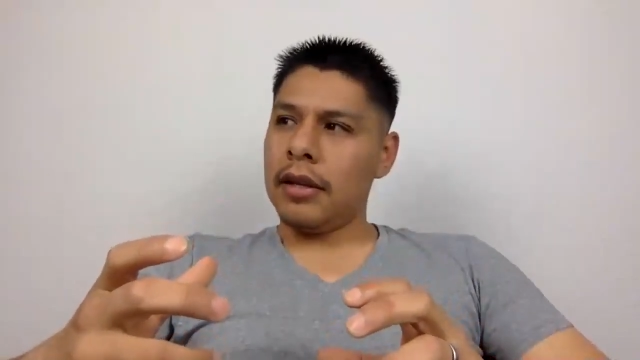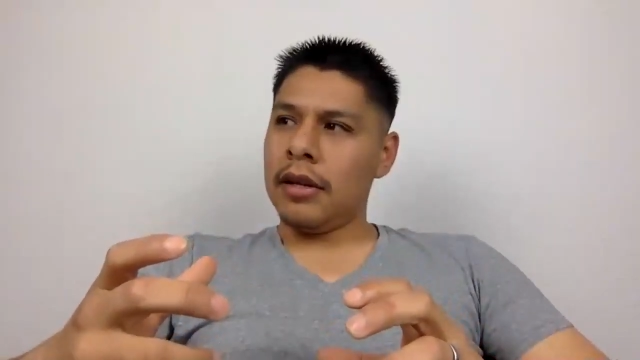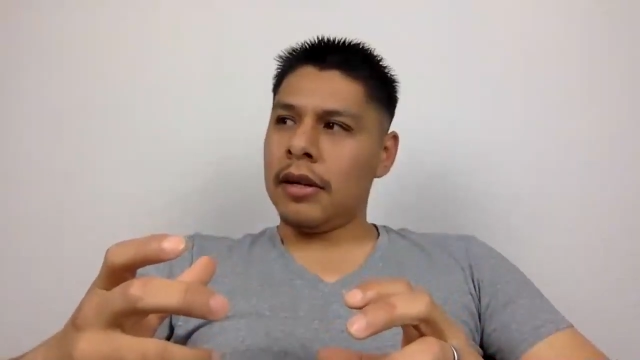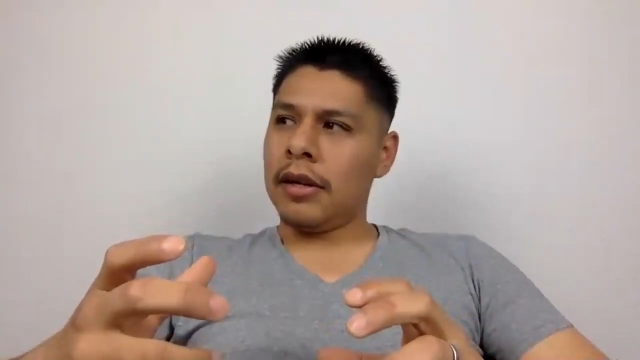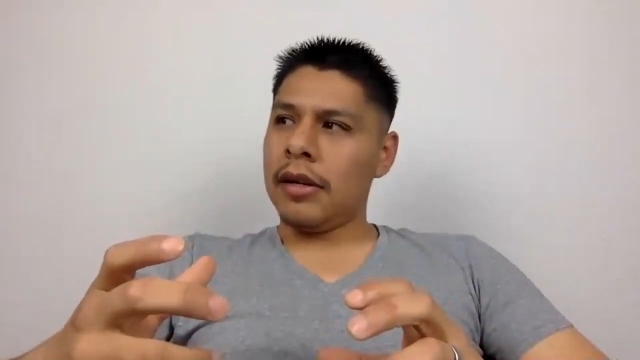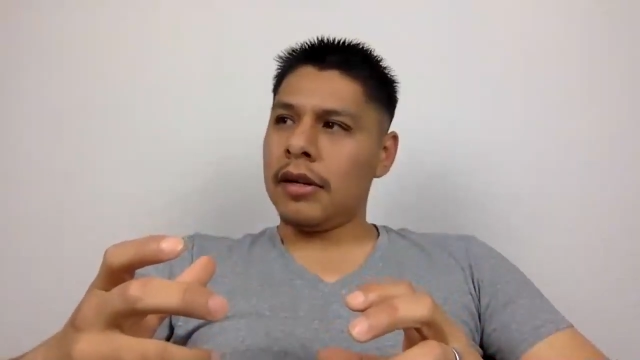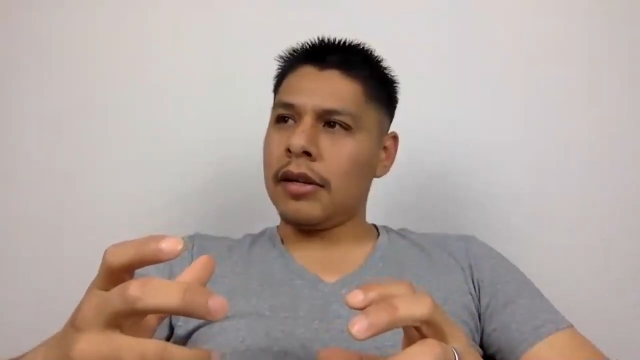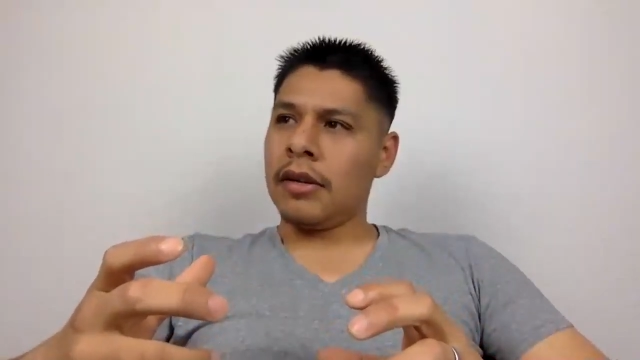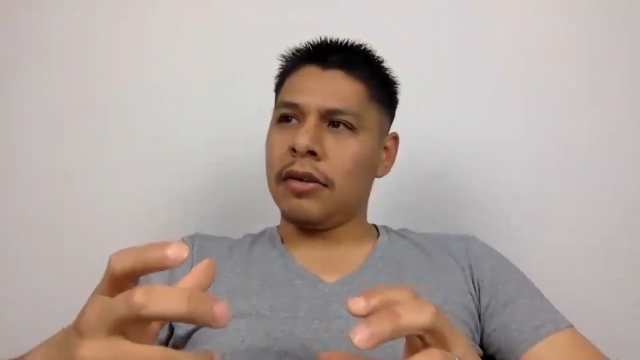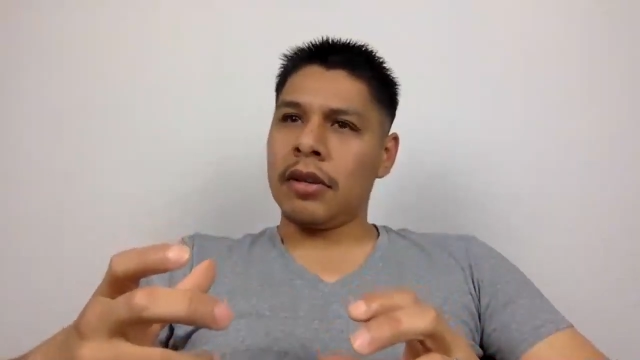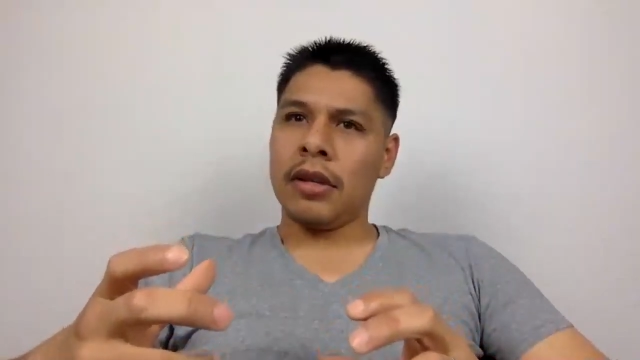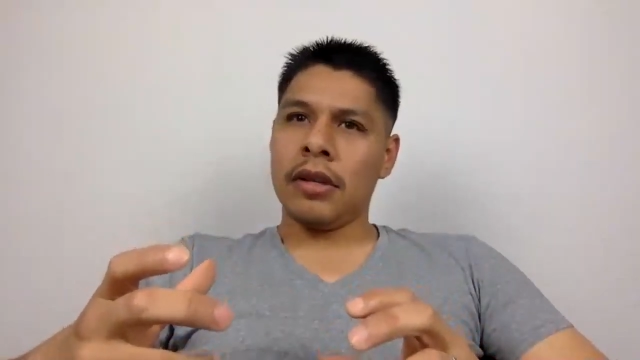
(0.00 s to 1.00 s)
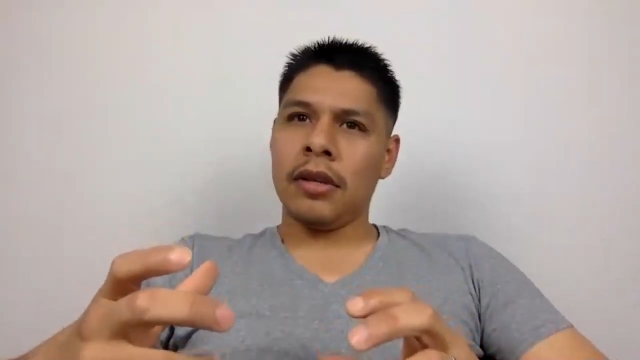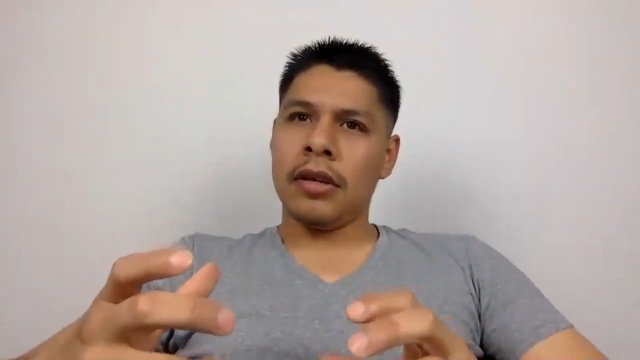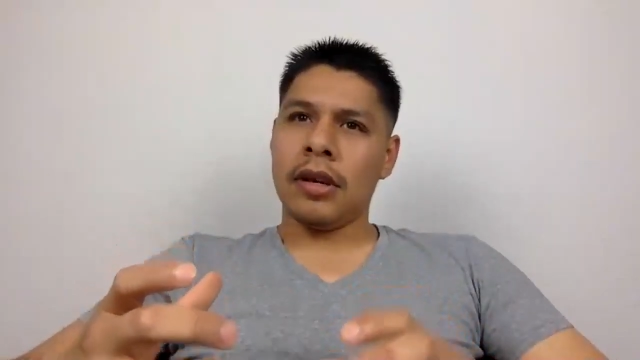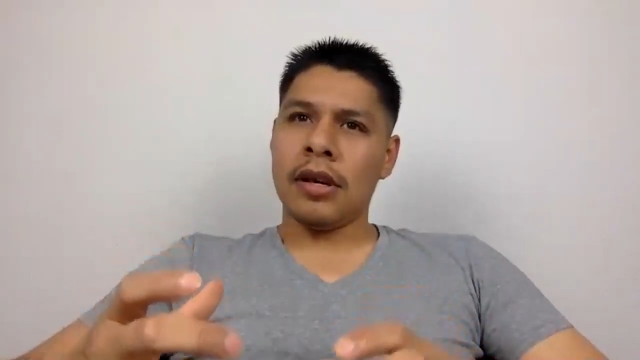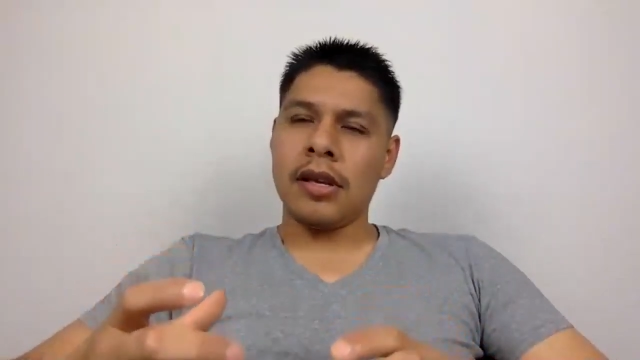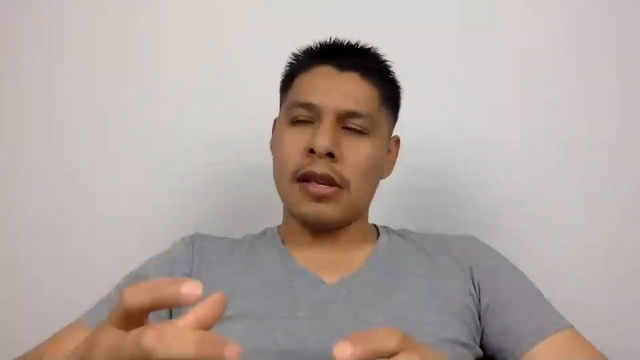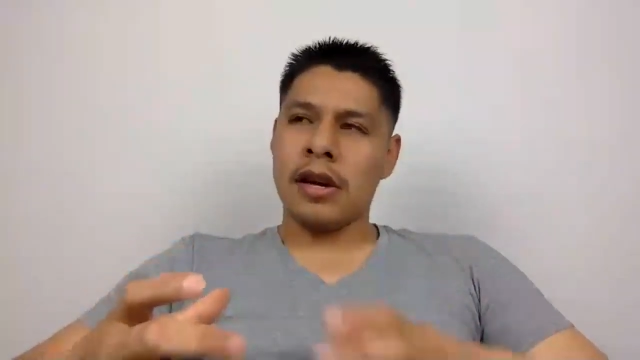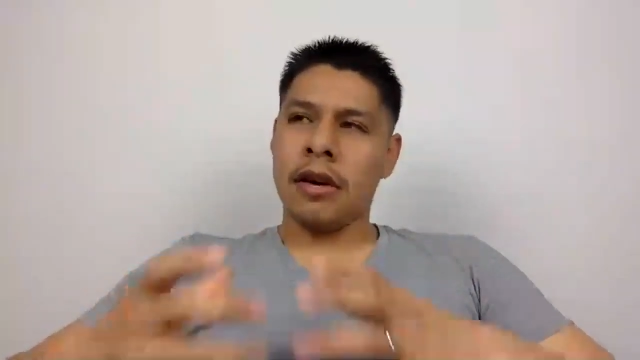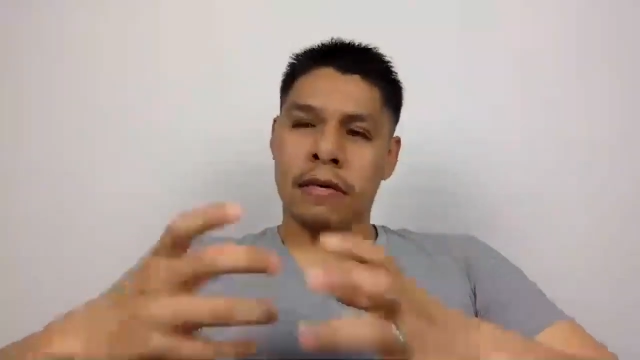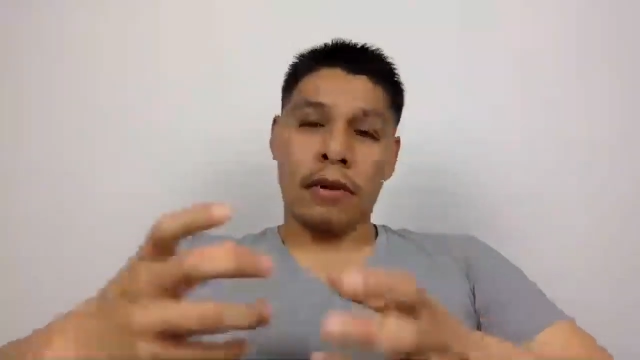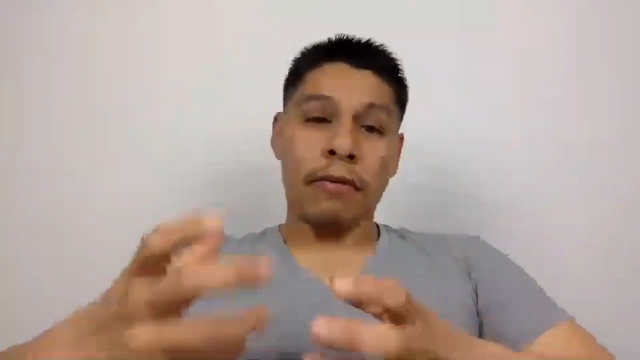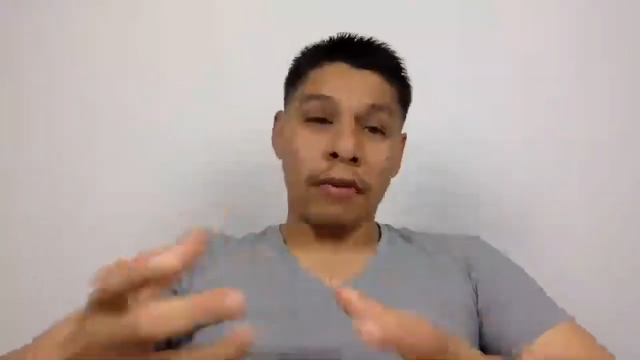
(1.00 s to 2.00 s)
you know,
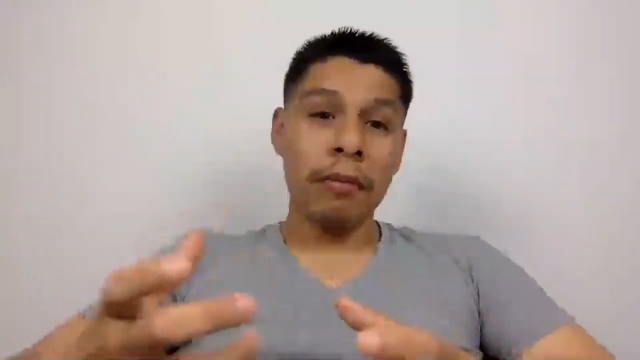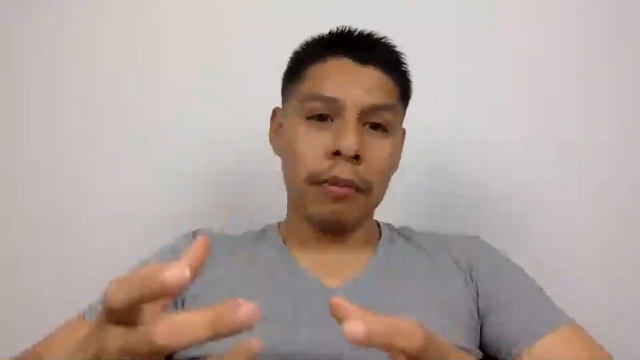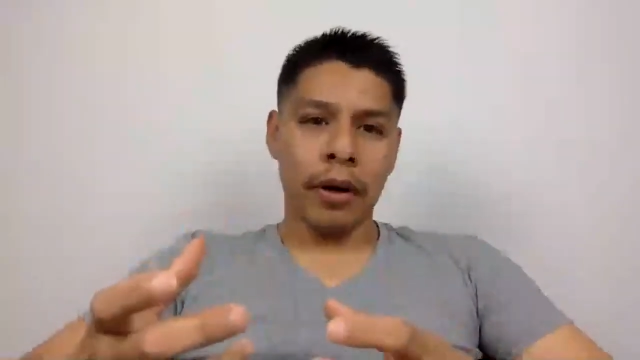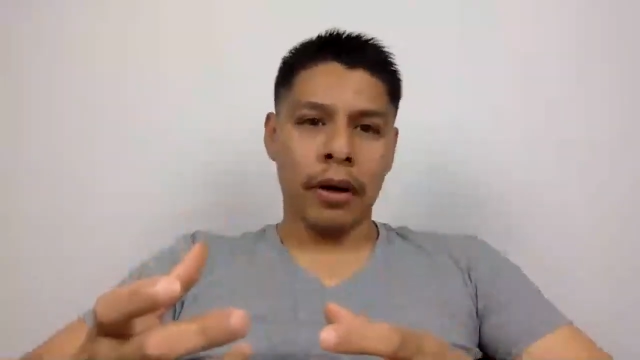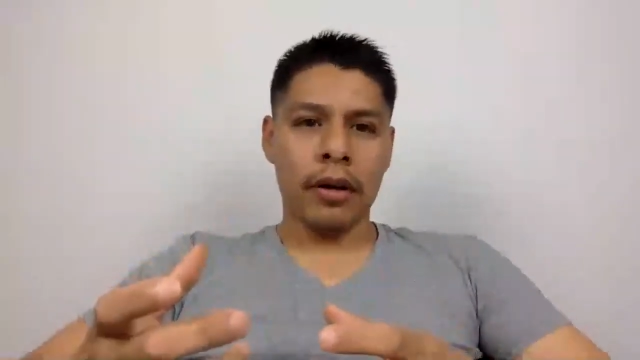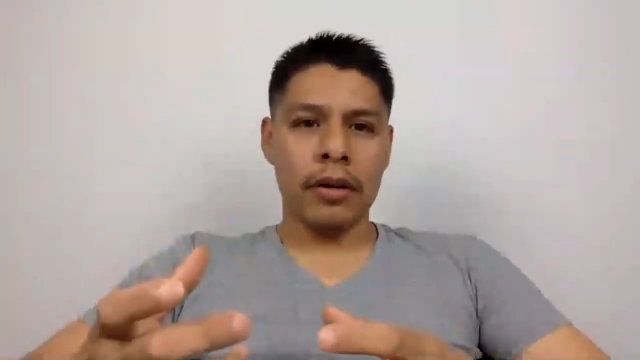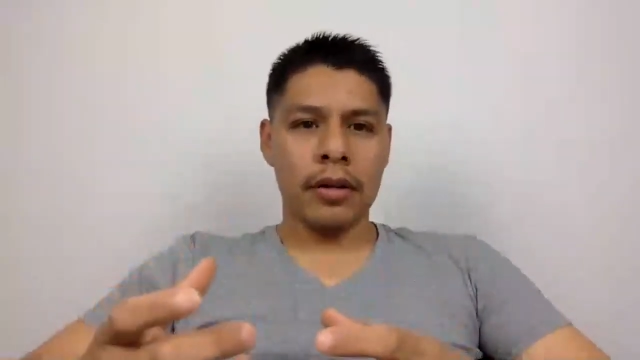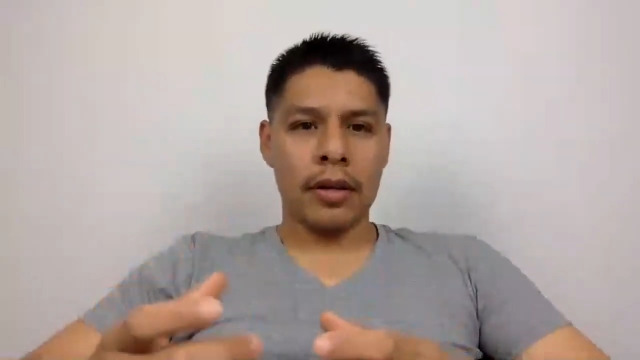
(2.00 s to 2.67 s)
of the football,